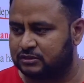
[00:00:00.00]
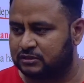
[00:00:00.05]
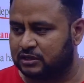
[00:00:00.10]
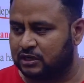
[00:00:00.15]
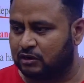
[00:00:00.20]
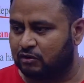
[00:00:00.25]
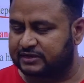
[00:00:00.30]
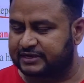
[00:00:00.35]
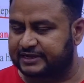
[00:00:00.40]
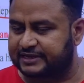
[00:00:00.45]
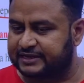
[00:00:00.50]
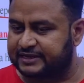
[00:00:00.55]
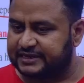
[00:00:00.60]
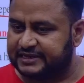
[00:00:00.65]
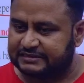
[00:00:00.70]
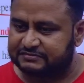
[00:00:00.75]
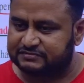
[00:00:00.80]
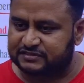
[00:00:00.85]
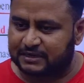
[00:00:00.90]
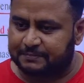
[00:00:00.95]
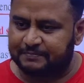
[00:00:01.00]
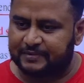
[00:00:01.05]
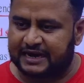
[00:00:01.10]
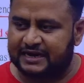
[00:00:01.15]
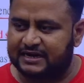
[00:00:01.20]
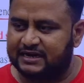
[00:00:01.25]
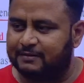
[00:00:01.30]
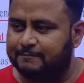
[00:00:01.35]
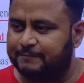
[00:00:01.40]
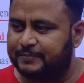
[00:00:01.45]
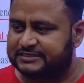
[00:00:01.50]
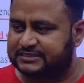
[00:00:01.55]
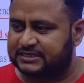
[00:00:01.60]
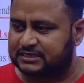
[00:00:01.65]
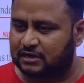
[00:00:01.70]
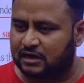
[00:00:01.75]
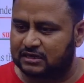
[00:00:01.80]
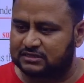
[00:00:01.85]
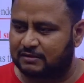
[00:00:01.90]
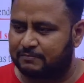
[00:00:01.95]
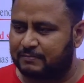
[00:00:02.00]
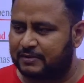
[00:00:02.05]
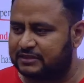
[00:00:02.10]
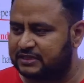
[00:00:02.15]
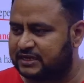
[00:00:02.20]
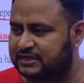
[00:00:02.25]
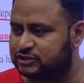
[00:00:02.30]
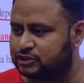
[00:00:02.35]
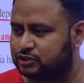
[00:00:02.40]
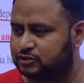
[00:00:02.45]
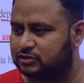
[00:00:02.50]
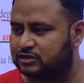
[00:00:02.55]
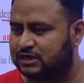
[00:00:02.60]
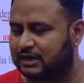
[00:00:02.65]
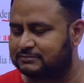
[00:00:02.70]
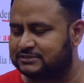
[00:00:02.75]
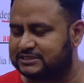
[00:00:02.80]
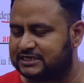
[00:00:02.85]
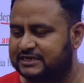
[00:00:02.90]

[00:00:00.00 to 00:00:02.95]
Okay, if some random person or some other institute comes and